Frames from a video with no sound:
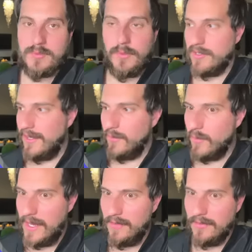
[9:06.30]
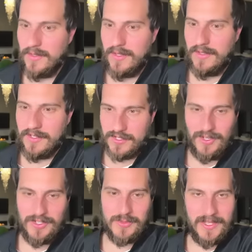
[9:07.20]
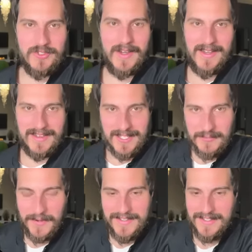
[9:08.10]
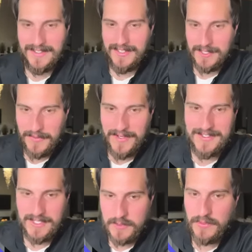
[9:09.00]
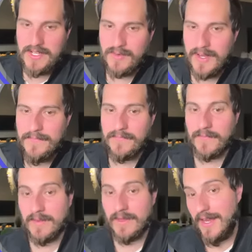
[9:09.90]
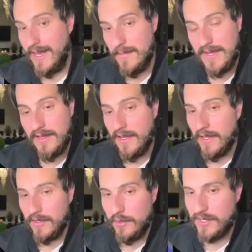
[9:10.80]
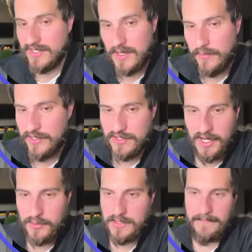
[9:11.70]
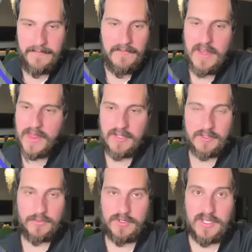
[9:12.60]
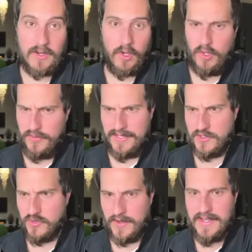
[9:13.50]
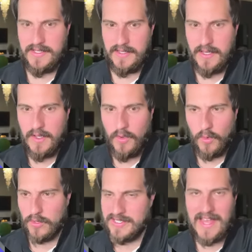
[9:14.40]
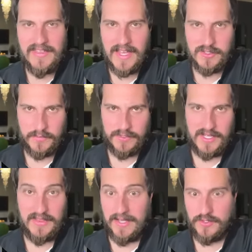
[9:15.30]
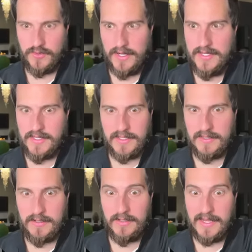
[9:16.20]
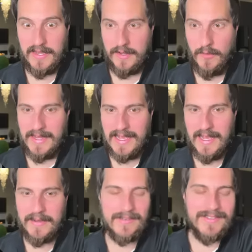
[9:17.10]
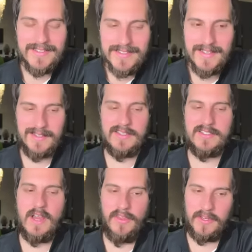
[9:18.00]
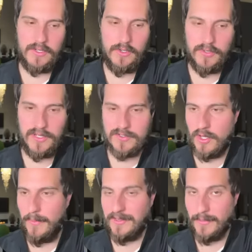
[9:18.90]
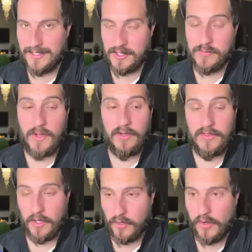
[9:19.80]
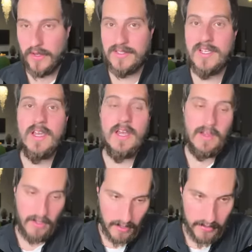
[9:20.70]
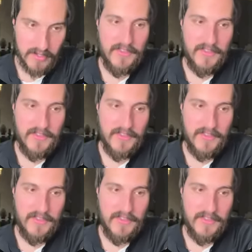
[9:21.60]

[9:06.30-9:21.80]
and you're like, wow, this stock's really trading at this price, this price, this price, right? And I mean, you could have said when the stock was up 50,000%, oh, that's crazy. Or 10,000%, that's crazy. It can't go any higher. It has nothing to do with it. It's all about the business model and the earnings underneath